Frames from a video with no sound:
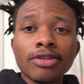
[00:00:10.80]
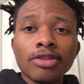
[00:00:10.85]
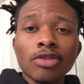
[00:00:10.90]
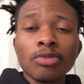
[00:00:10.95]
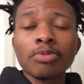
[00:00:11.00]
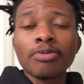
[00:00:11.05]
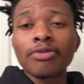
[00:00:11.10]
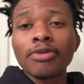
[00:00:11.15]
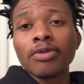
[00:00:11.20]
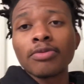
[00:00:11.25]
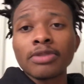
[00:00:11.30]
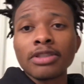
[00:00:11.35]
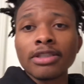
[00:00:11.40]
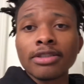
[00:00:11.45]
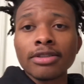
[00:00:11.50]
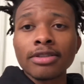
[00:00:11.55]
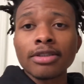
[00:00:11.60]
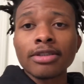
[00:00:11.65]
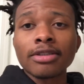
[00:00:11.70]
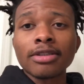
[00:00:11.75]
before we get
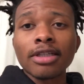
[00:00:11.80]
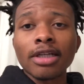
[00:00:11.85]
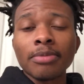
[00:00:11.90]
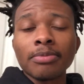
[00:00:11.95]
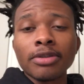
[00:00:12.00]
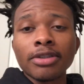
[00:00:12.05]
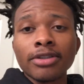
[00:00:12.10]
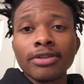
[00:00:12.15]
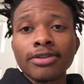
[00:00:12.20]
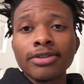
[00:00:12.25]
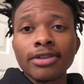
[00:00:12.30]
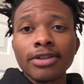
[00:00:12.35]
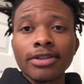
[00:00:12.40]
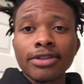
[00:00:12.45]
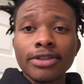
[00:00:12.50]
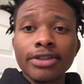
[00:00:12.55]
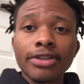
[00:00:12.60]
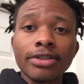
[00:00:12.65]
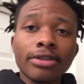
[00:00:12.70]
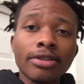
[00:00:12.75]
into the topic of
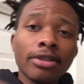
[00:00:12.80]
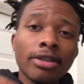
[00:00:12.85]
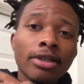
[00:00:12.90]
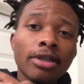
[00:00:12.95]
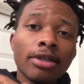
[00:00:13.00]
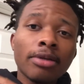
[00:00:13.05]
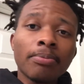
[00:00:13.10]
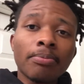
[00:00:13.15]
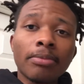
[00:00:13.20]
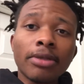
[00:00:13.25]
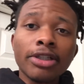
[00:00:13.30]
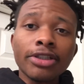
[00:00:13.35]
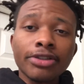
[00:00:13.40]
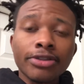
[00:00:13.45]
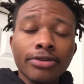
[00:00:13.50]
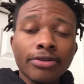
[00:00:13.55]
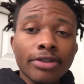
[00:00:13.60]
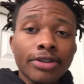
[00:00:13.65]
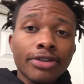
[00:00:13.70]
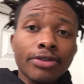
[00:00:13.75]
discussion, make sure
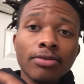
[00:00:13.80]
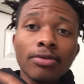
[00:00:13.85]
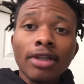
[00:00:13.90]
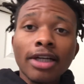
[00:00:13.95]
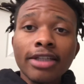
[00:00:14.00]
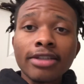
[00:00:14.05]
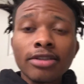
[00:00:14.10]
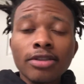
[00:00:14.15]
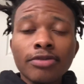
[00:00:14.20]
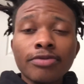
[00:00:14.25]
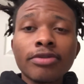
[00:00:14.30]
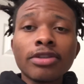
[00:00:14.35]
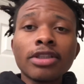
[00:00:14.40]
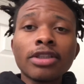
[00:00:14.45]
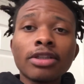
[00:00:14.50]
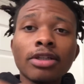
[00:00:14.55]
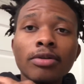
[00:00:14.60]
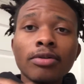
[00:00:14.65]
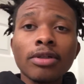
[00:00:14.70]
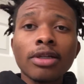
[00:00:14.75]
that you like this
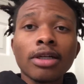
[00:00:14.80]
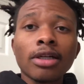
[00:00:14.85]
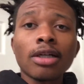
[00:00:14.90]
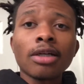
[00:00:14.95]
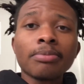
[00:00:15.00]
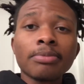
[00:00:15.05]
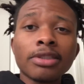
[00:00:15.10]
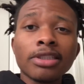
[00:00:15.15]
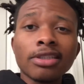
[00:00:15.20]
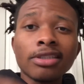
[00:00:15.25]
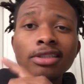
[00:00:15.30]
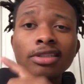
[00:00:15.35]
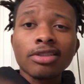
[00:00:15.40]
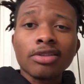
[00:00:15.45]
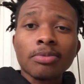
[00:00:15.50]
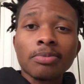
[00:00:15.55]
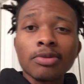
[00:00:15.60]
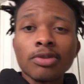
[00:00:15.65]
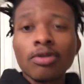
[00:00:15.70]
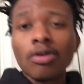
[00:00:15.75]
video, comment, and
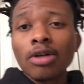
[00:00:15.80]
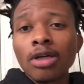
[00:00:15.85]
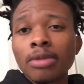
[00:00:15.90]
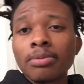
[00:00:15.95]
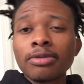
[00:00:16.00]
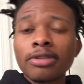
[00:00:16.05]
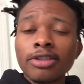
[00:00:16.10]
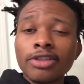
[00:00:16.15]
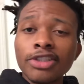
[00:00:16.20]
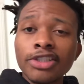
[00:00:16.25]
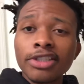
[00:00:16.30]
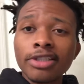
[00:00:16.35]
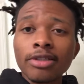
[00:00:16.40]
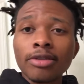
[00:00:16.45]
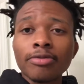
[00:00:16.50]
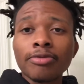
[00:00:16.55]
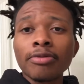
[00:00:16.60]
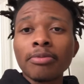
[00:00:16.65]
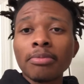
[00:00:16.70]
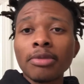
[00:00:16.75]
subscribe to the channel
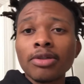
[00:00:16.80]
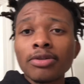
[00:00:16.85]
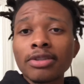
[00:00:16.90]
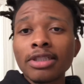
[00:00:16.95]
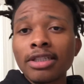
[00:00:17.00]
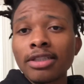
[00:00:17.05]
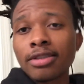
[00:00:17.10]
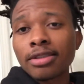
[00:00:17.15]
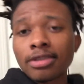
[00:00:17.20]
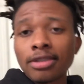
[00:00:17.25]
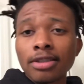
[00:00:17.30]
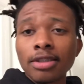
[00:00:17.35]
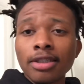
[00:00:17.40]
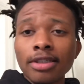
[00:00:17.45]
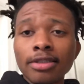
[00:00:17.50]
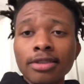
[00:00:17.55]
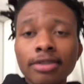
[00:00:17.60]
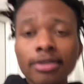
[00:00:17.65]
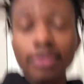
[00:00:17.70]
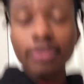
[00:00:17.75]
for more content like
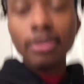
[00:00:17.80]
this.